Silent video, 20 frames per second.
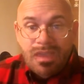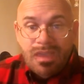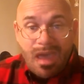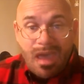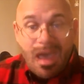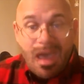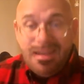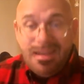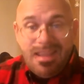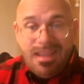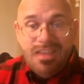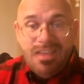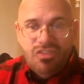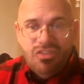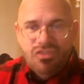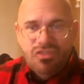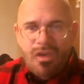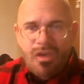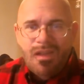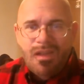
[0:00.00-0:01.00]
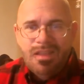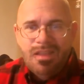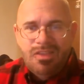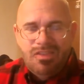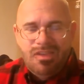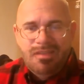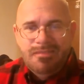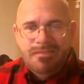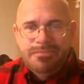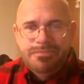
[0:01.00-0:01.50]
I teach
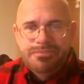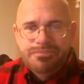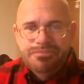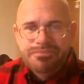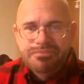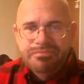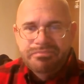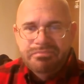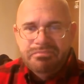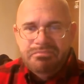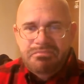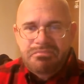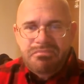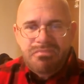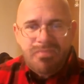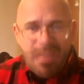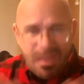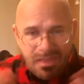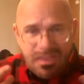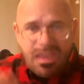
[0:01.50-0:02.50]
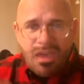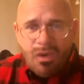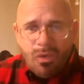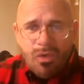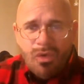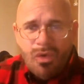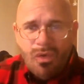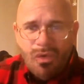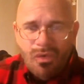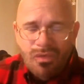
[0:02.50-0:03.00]
astrology, the
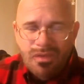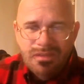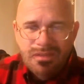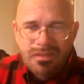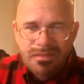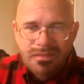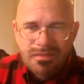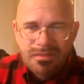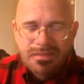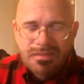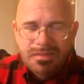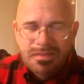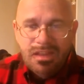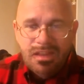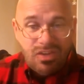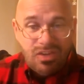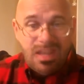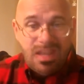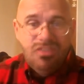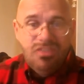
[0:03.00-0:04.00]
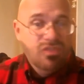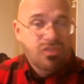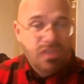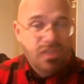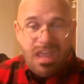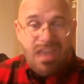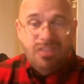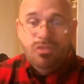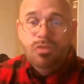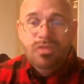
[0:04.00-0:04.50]
occult, the
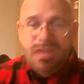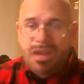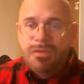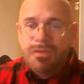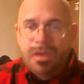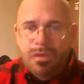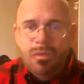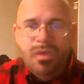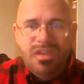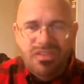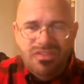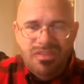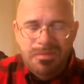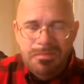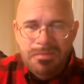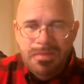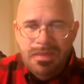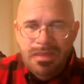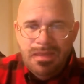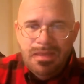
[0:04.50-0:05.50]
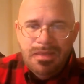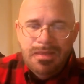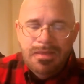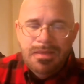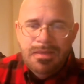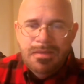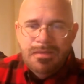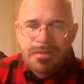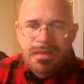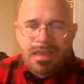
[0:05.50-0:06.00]
esoteric wisdom,
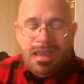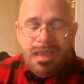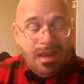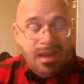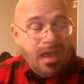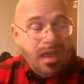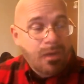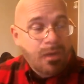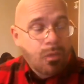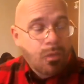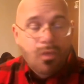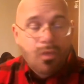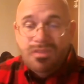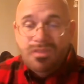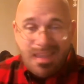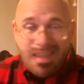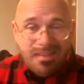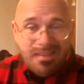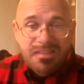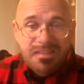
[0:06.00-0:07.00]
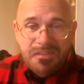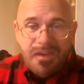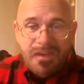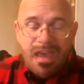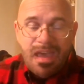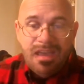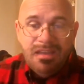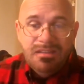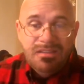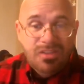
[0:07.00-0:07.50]
and I will
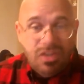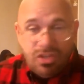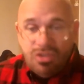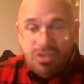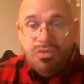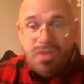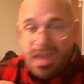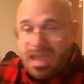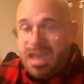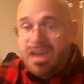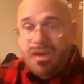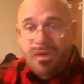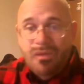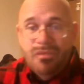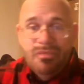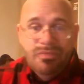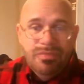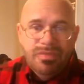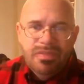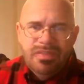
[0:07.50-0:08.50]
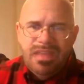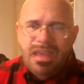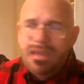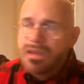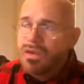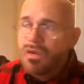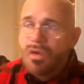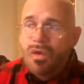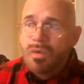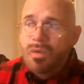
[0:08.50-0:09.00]
testify to you now that
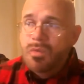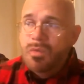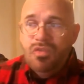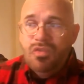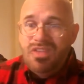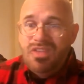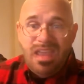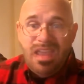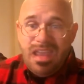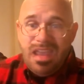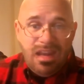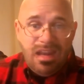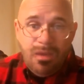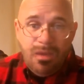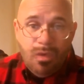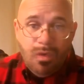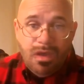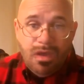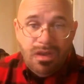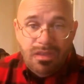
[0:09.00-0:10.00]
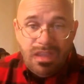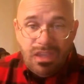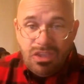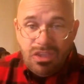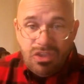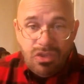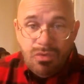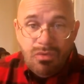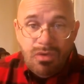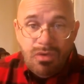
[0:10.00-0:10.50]
almost anyone that
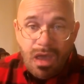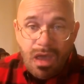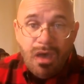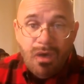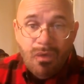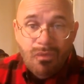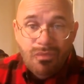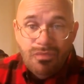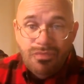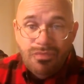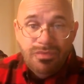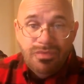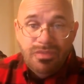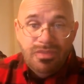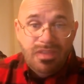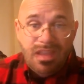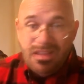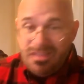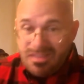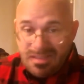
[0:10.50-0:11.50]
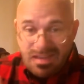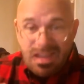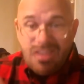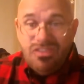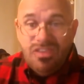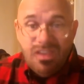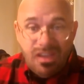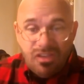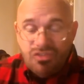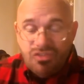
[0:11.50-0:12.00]
you know that's
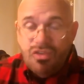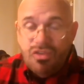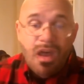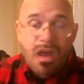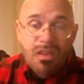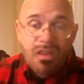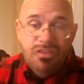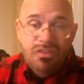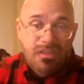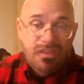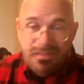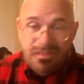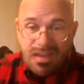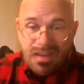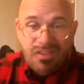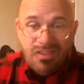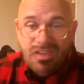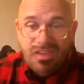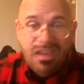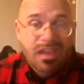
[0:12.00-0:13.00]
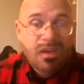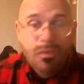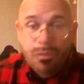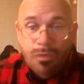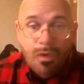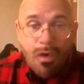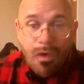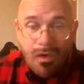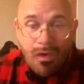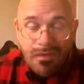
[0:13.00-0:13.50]
teaching astrology is teaching it
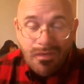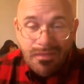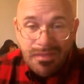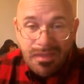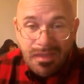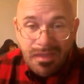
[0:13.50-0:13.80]
wrong.